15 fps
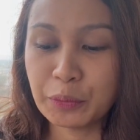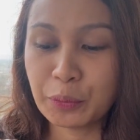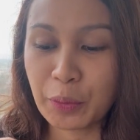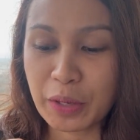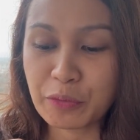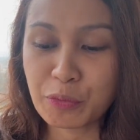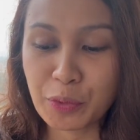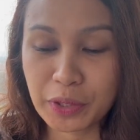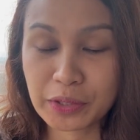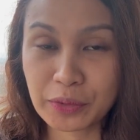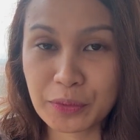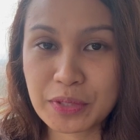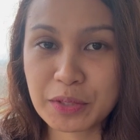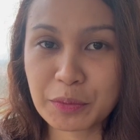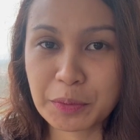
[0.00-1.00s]
I've worked
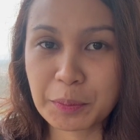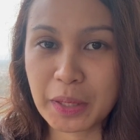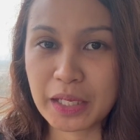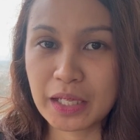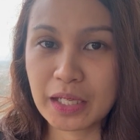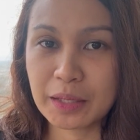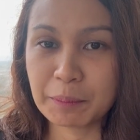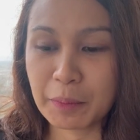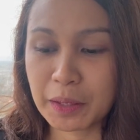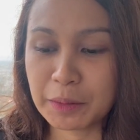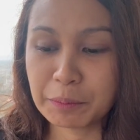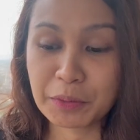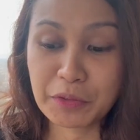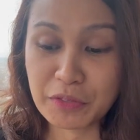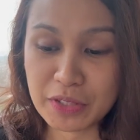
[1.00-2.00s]
closely with my
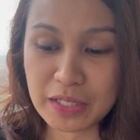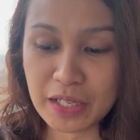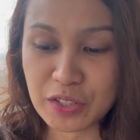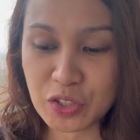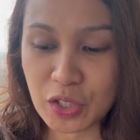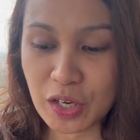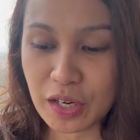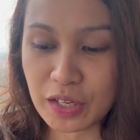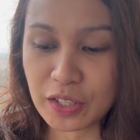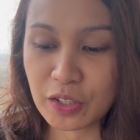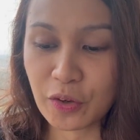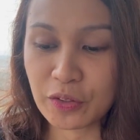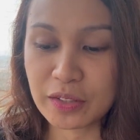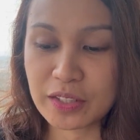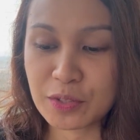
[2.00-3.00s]
previous HR
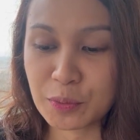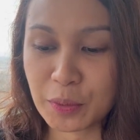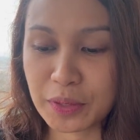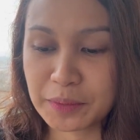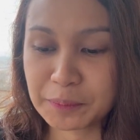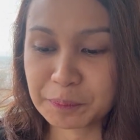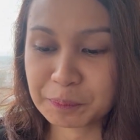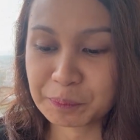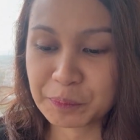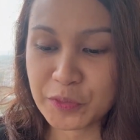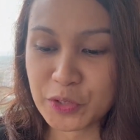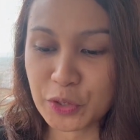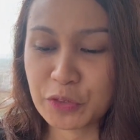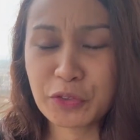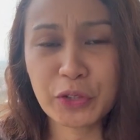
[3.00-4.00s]
on this one.
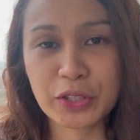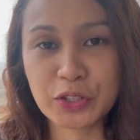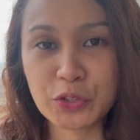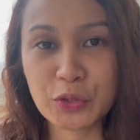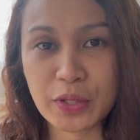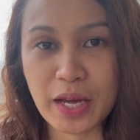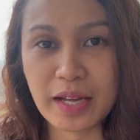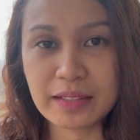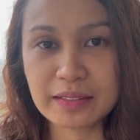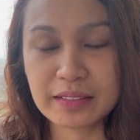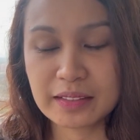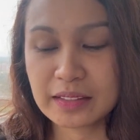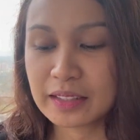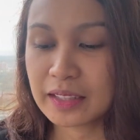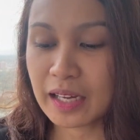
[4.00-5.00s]
So if you can do that,
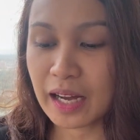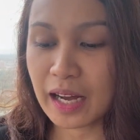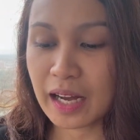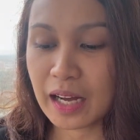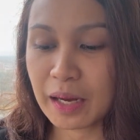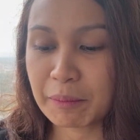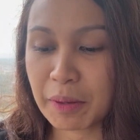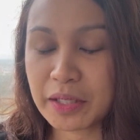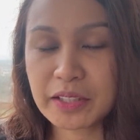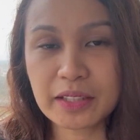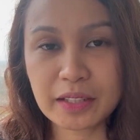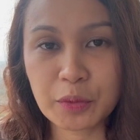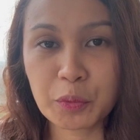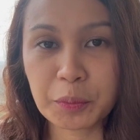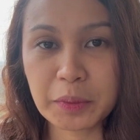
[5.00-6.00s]
I think
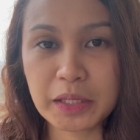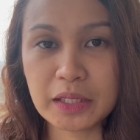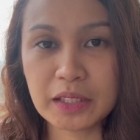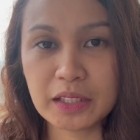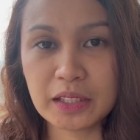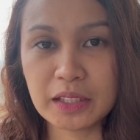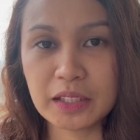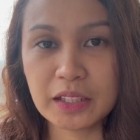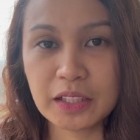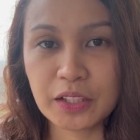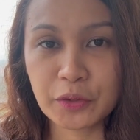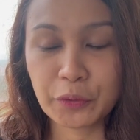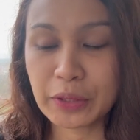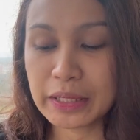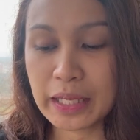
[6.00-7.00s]
that would be
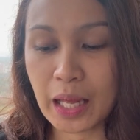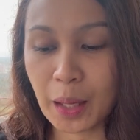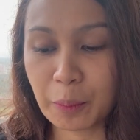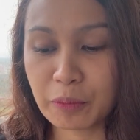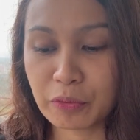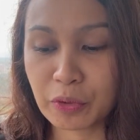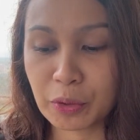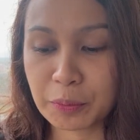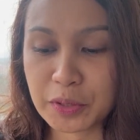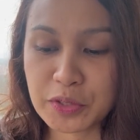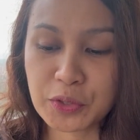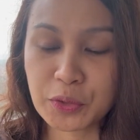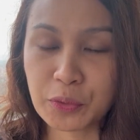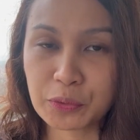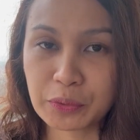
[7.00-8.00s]
really helpful, because
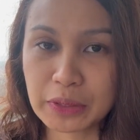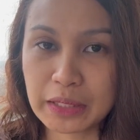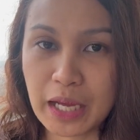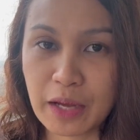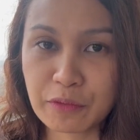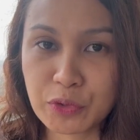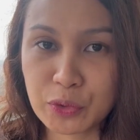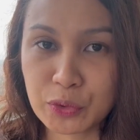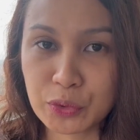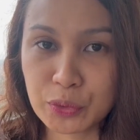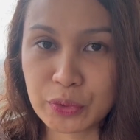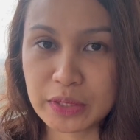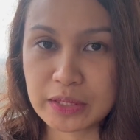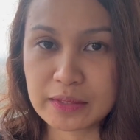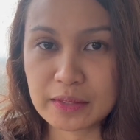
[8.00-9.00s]
you don't really have to do
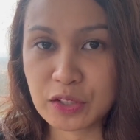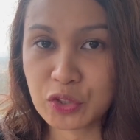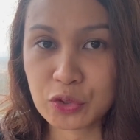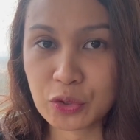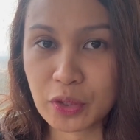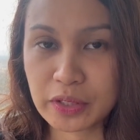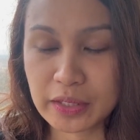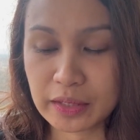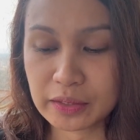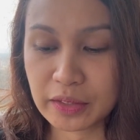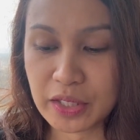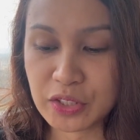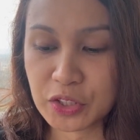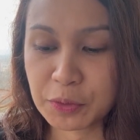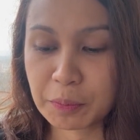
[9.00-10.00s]
the statutory
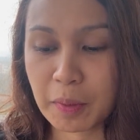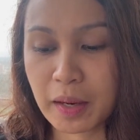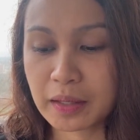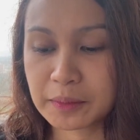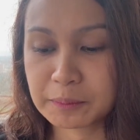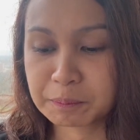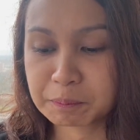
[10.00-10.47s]
declaration part.